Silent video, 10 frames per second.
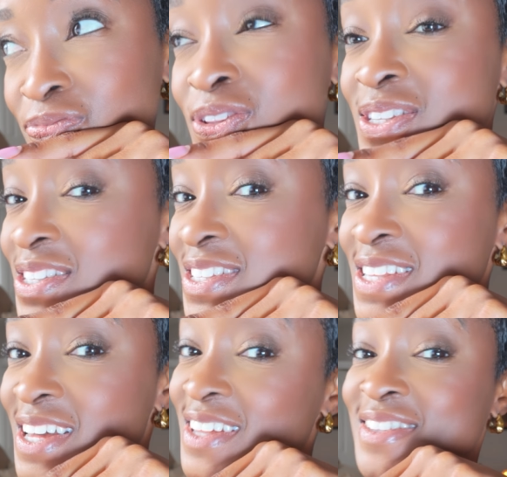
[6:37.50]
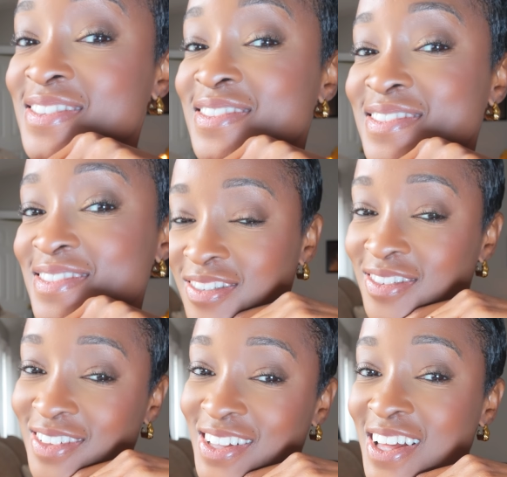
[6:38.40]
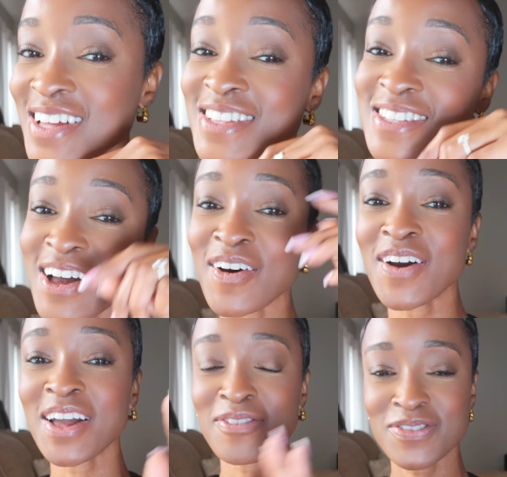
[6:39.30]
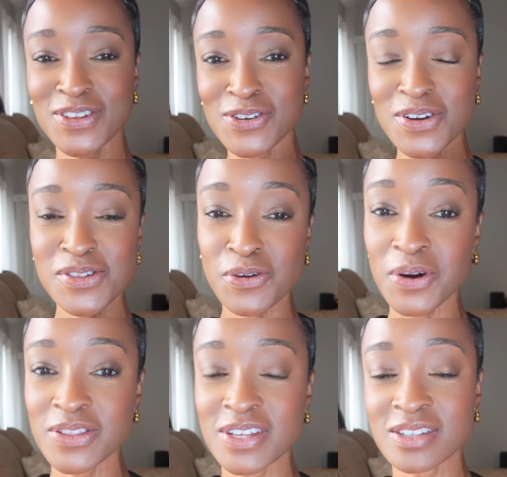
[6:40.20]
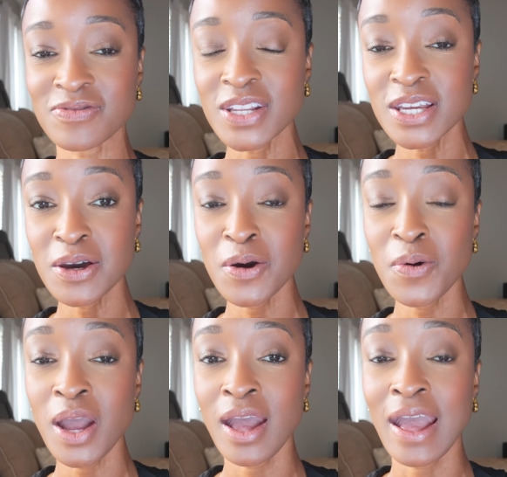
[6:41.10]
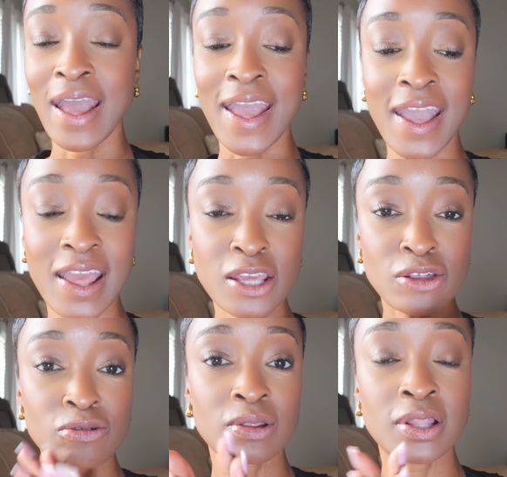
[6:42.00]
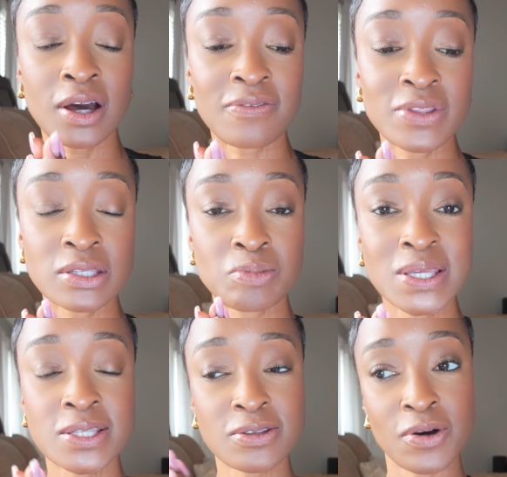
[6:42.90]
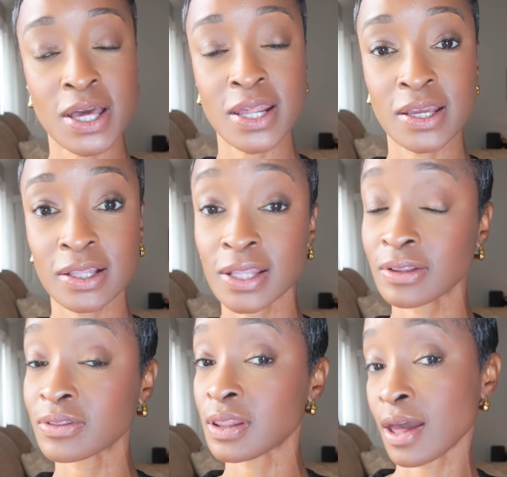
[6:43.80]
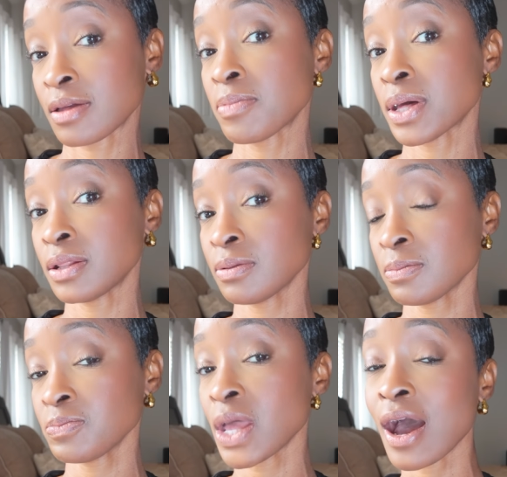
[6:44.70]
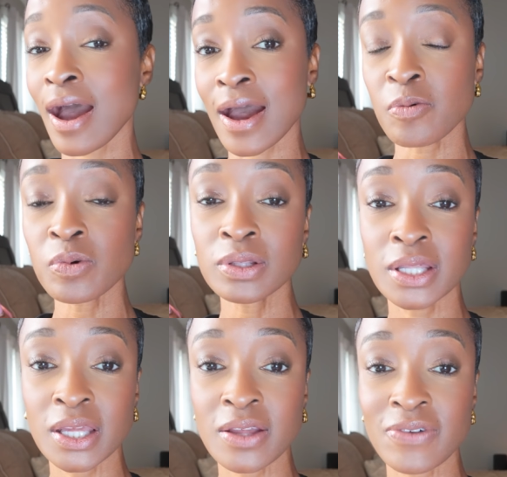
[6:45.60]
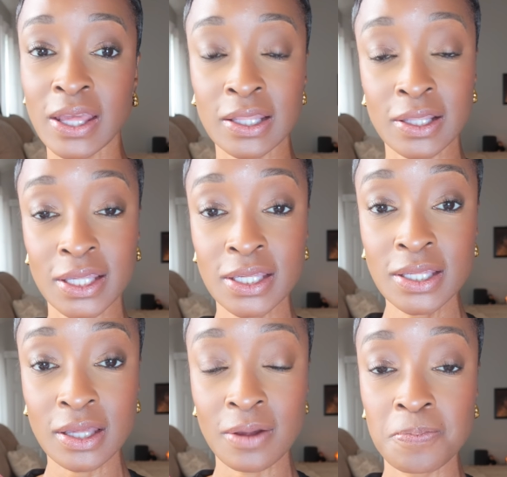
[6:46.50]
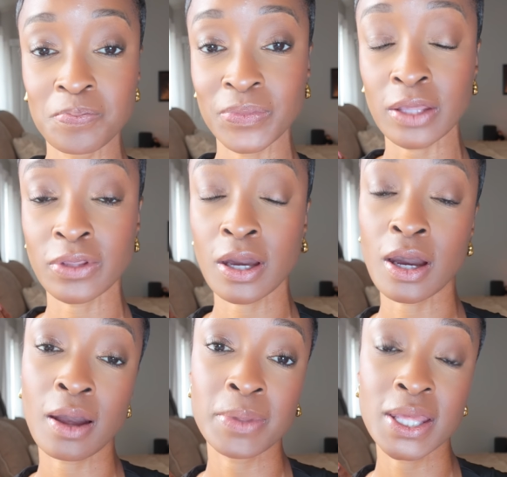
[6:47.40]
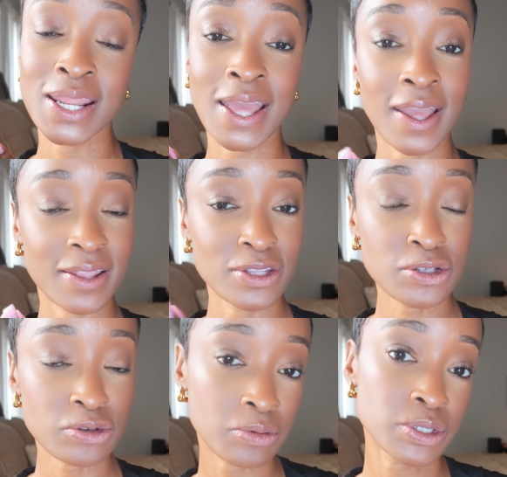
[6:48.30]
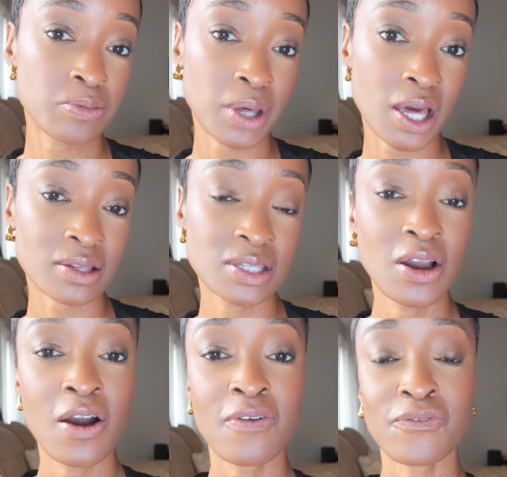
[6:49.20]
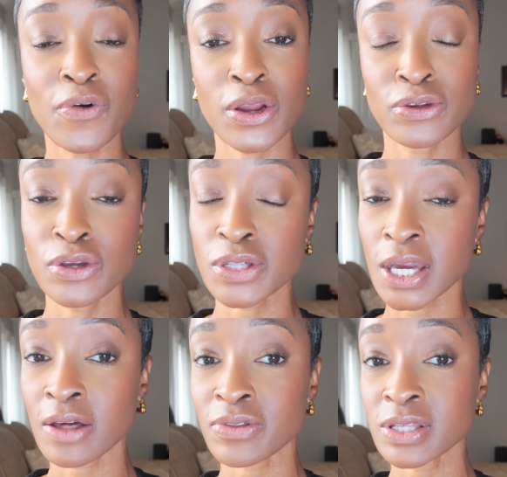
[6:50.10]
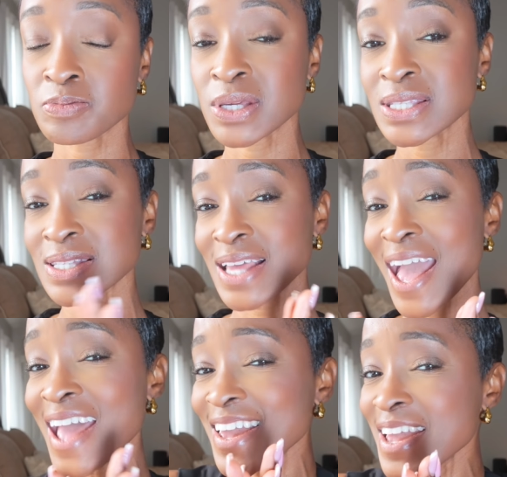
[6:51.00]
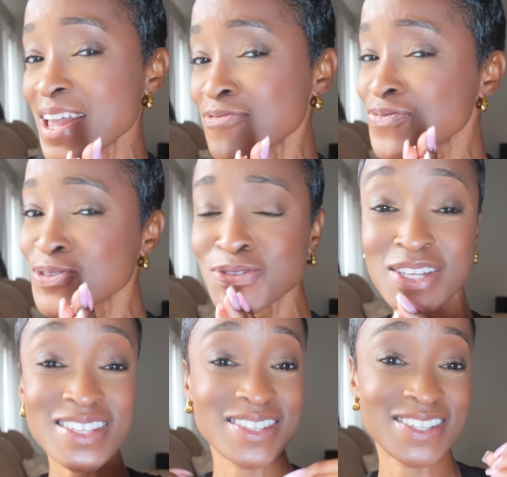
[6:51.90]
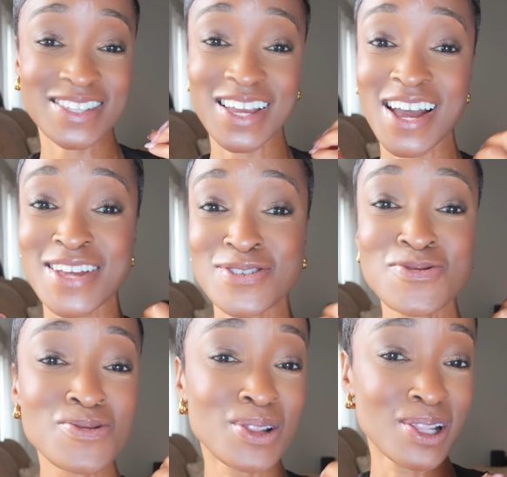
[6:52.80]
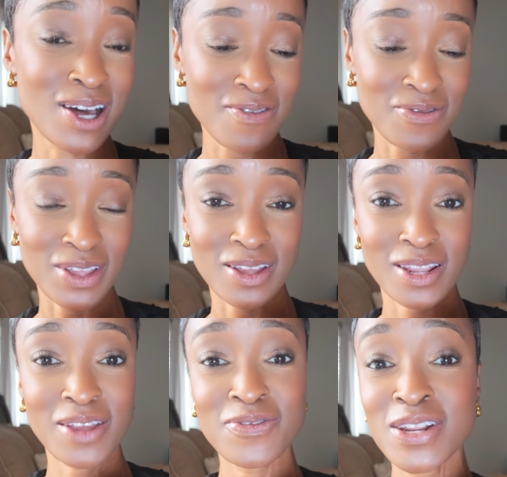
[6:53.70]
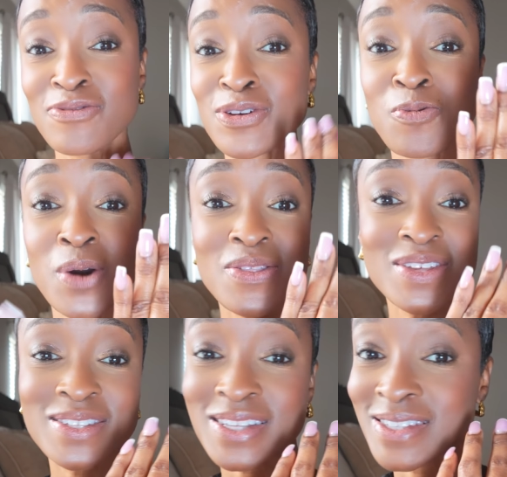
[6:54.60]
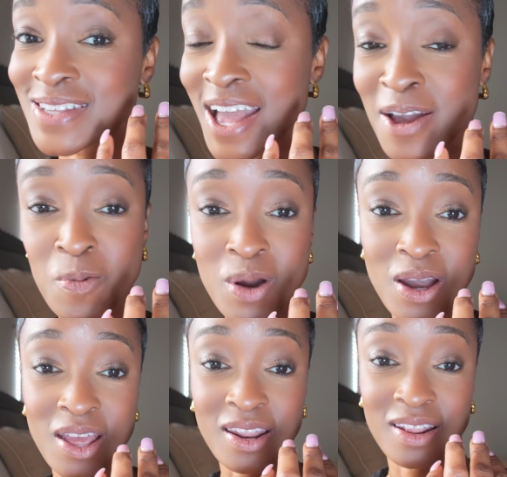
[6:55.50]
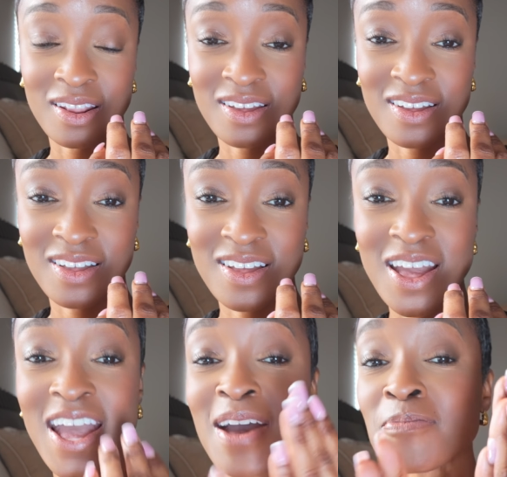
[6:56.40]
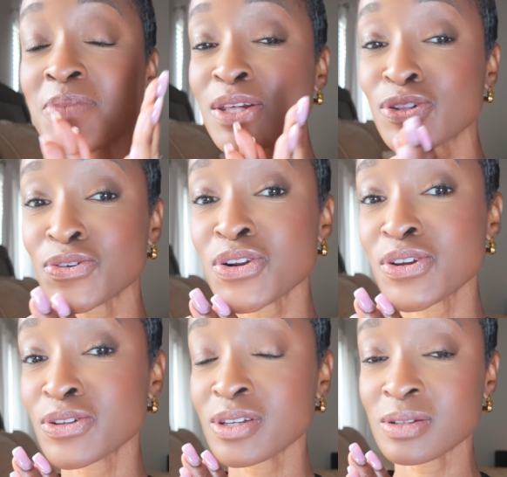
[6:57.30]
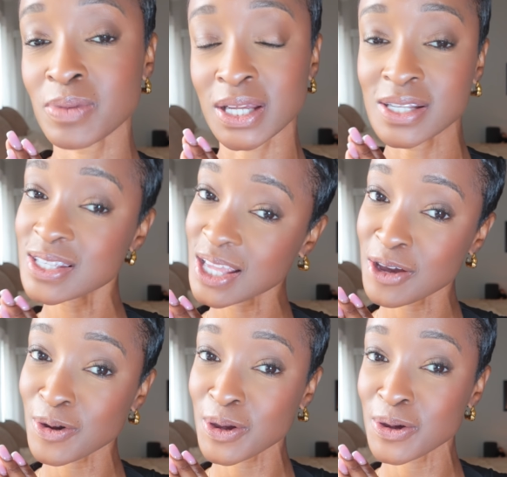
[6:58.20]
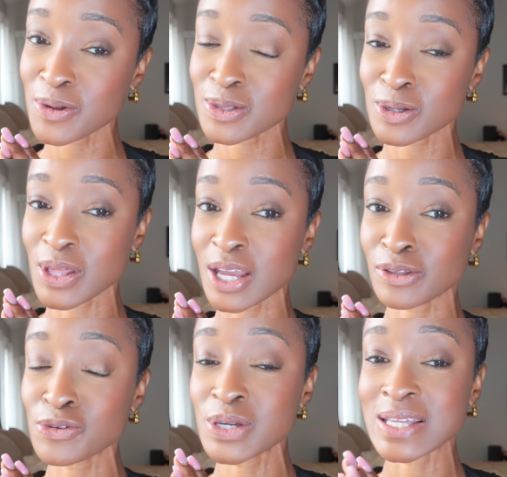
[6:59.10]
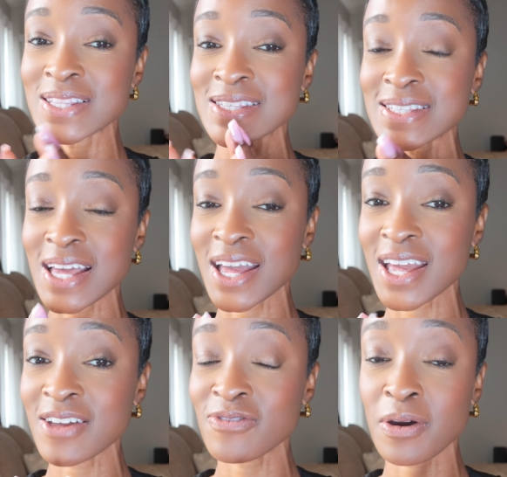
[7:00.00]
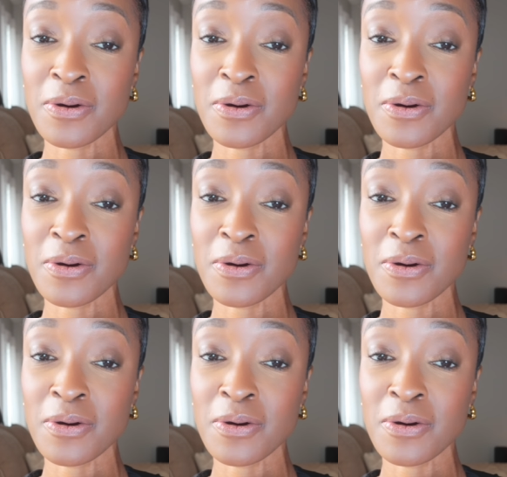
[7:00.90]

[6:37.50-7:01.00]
This is it. So if you enjoyed this video and you love these pieces, go ahead and click the like button. I will leave a link in the comment and description box for you to check out these pieces. And if you just decide you love it, even if you want this exact one, be sure to use my discount code so that you can save